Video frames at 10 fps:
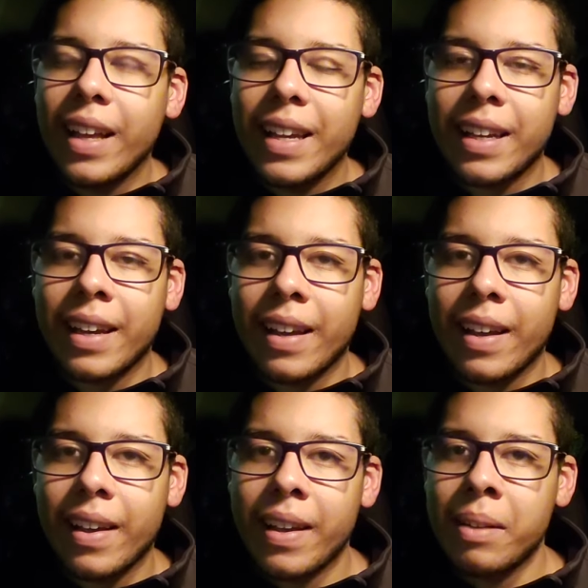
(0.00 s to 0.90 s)
like
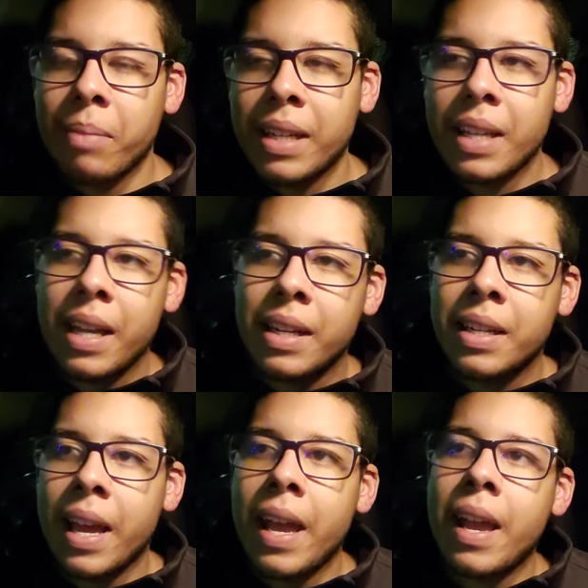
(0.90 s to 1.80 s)
in my day to
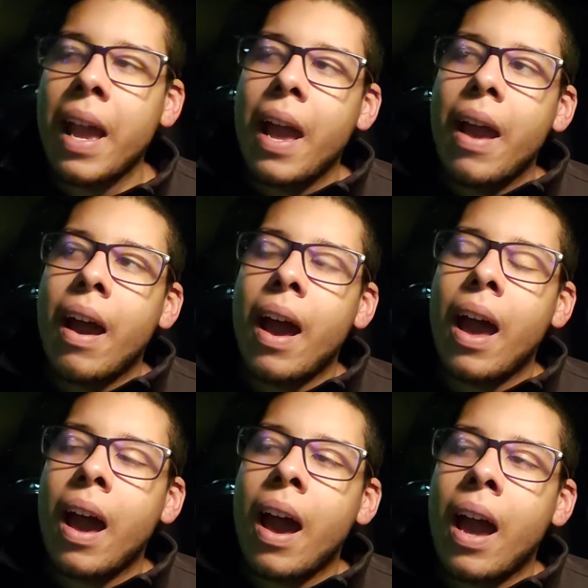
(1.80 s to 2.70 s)
day,
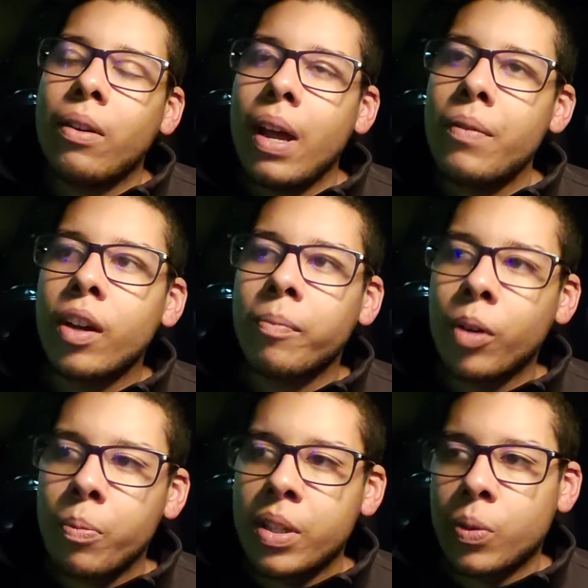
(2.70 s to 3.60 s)
I I don't have enough
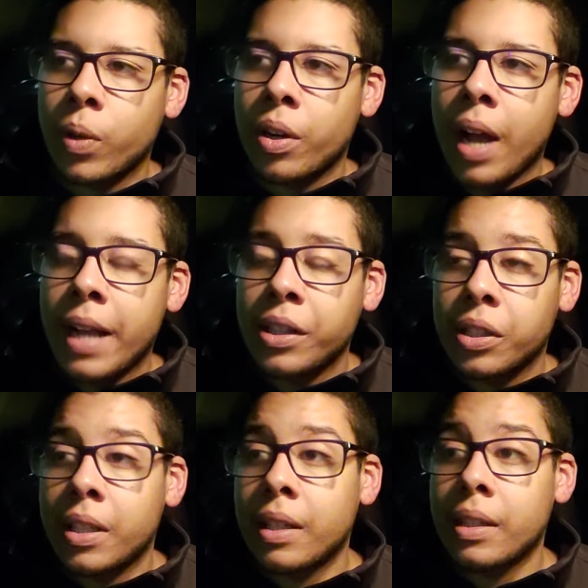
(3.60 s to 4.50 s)
moments where I
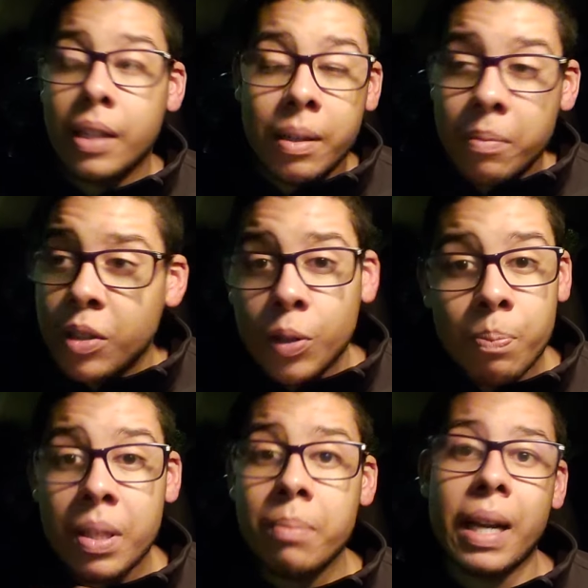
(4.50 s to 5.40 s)
just can
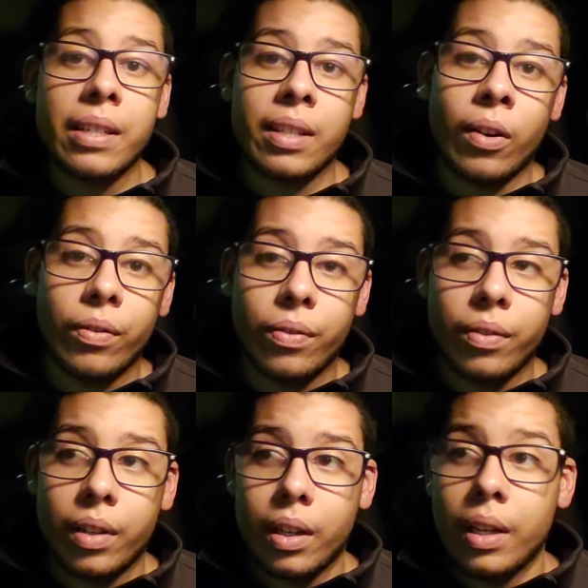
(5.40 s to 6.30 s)
just be
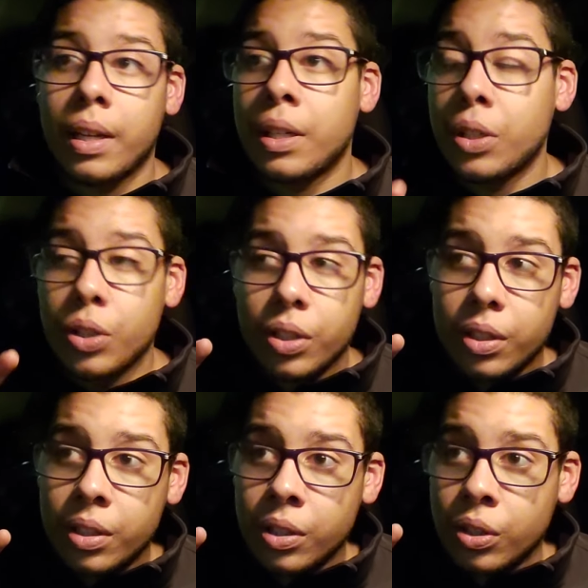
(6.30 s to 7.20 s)
myself and
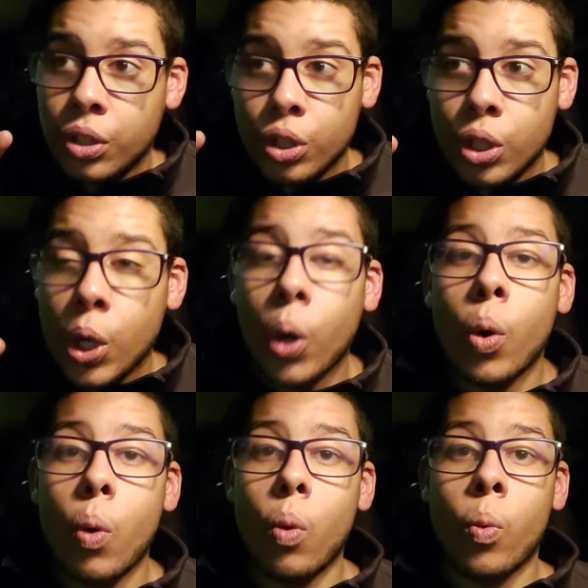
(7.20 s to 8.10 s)
just just just
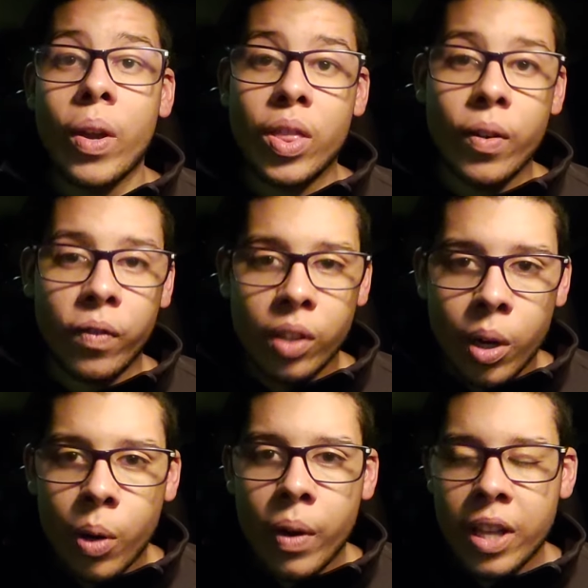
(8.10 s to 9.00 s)
go with the
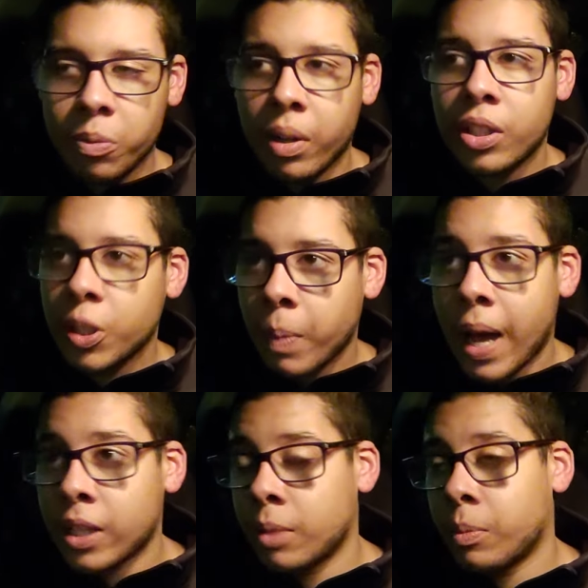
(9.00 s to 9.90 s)
flow as much as
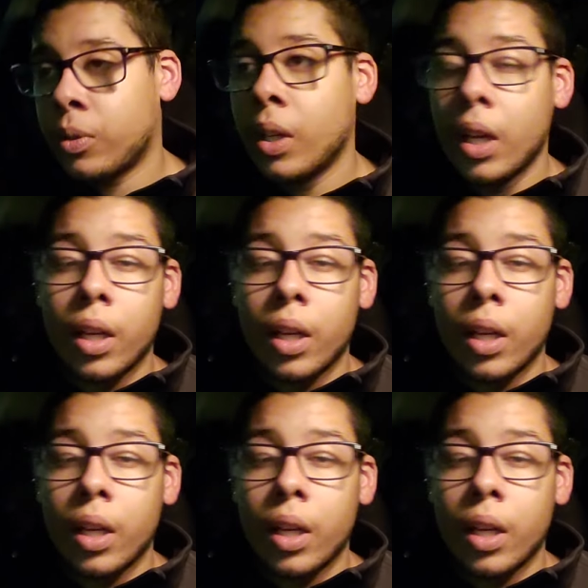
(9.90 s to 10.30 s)
possible.